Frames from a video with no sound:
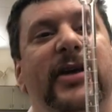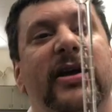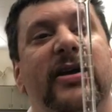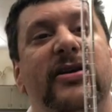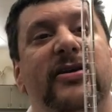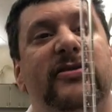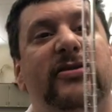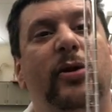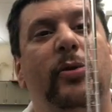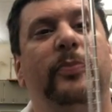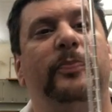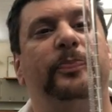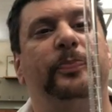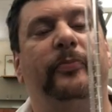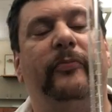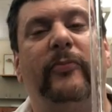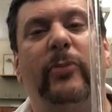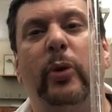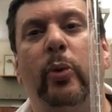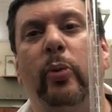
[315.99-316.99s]
So
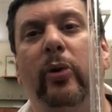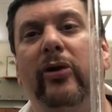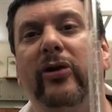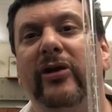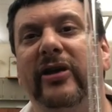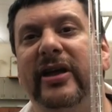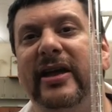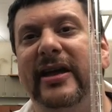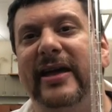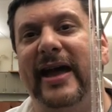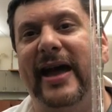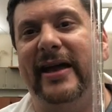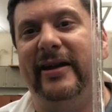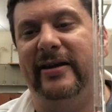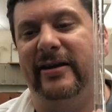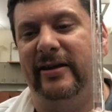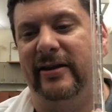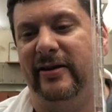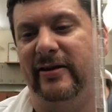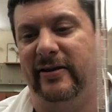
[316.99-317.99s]
we're looking at,
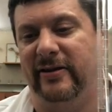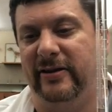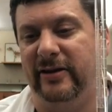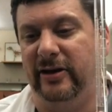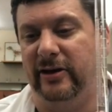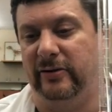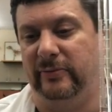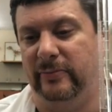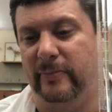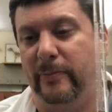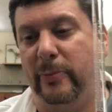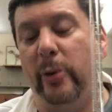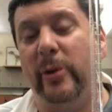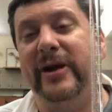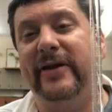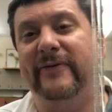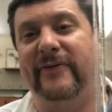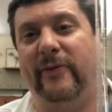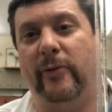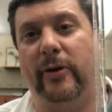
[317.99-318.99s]

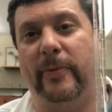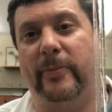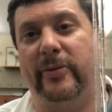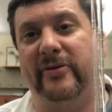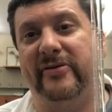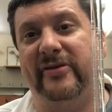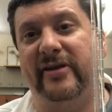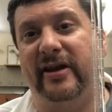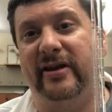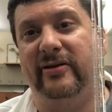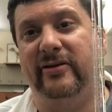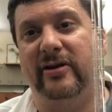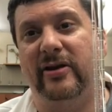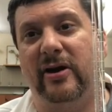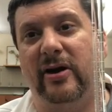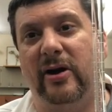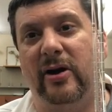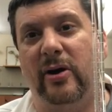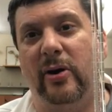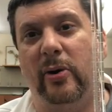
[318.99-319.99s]
0.4%
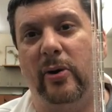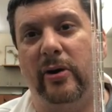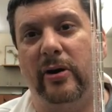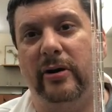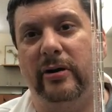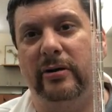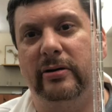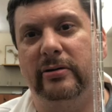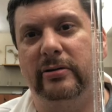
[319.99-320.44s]
or